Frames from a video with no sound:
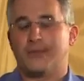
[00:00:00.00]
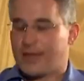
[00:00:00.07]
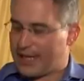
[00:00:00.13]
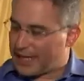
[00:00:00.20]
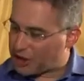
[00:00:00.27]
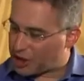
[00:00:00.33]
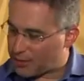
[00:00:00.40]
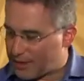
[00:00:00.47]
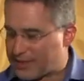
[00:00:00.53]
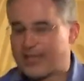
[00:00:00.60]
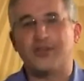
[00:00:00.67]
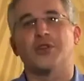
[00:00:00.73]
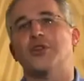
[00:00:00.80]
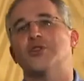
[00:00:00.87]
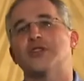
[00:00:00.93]
instruments that
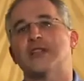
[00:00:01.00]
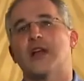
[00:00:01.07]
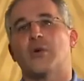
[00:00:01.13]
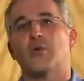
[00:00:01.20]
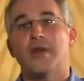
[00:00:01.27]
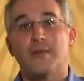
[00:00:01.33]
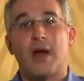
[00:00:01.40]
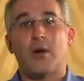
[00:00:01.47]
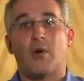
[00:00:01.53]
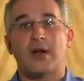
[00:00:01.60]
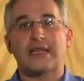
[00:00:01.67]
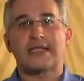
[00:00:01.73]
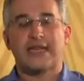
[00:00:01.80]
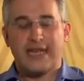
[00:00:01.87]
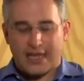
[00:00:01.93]
they're using that we might want
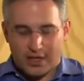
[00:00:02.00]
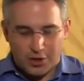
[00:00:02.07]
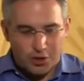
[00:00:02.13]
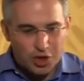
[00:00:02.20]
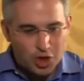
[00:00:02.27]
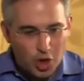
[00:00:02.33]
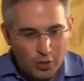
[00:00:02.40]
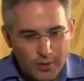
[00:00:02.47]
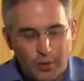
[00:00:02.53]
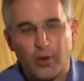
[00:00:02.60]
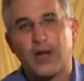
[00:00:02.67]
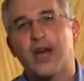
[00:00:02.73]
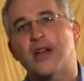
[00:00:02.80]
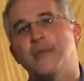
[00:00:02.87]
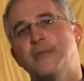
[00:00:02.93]
to say, can you show me
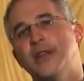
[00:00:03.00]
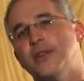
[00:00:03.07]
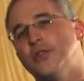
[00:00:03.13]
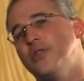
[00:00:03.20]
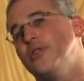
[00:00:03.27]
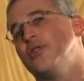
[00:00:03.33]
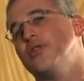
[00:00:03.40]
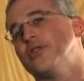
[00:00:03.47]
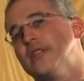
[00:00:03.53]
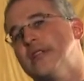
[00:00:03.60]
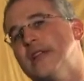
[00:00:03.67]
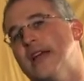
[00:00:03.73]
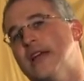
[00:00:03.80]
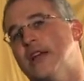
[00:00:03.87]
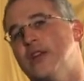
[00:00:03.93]
what kind of beater you're using
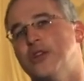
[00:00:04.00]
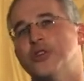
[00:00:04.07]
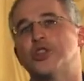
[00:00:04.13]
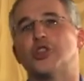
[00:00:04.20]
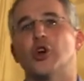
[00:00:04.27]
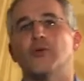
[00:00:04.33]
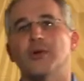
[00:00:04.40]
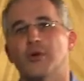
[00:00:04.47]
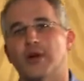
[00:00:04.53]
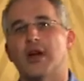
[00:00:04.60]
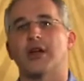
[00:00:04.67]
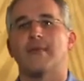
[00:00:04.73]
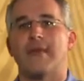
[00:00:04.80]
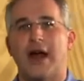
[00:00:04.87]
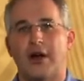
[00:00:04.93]
that? Can you show me what
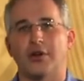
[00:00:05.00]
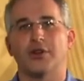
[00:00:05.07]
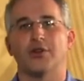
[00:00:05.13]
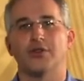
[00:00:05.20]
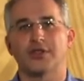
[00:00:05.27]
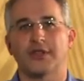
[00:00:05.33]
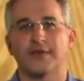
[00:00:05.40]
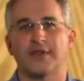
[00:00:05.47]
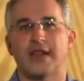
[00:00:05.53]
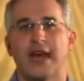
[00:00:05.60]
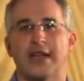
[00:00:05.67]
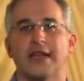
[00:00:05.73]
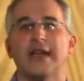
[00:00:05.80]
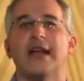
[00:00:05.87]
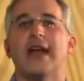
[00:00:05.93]
kind of mallet you're using for
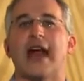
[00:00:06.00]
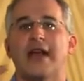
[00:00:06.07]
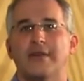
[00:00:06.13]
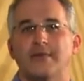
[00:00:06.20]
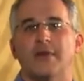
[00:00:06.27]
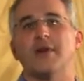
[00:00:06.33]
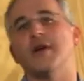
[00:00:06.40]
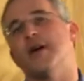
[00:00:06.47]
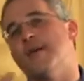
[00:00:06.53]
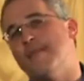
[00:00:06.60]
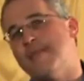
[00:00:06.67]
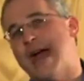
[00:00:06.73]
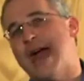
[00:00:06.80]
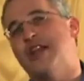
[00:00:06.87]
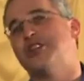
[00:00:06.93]
that? And
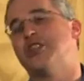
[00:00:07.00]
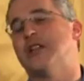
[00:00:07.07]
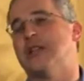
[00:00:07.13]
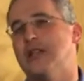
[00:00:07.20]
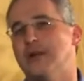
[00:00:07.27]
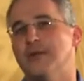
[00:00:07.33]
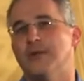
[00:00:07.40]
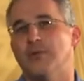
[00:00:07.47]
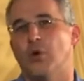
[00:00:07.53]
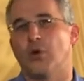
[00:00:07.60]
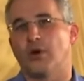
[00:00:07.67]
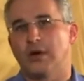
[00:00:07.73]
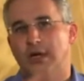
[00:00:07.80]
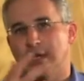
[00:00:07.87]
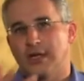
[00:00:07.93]
manage it a little bit
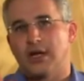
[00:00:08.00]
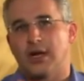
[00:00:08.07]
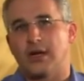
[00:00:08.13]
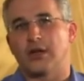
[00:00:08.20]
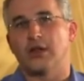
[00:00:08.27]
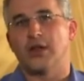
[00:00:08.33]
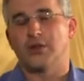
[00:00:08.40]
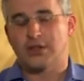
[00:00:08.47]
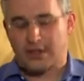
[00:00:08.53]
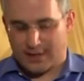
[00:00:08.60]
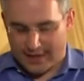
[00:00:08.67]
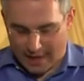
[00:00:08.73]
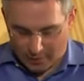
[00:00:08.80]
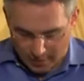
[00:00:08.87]
more closely that